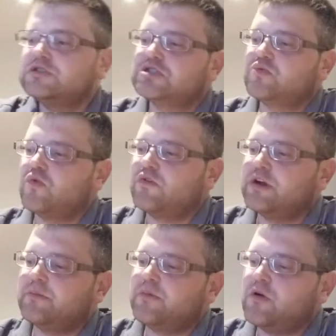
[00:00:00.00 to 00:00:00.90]
Just a walk
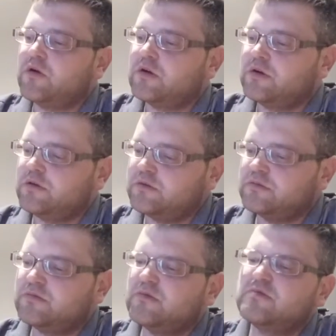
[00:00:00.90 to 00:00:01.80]
around the block.
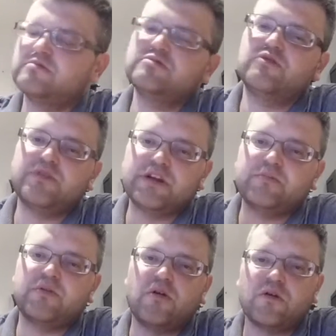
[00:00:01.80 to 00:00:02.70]
Not really
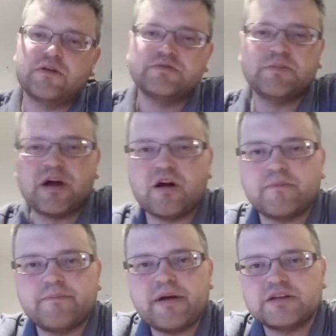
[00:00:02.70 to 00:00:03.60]
a block, it was
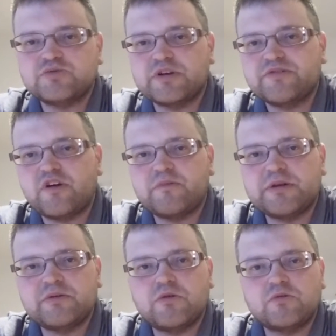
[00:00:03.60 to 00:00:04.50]
about a 25
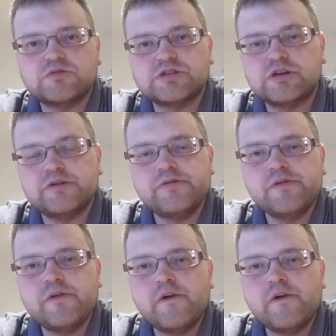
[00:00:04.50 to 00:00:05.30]
minute walk, so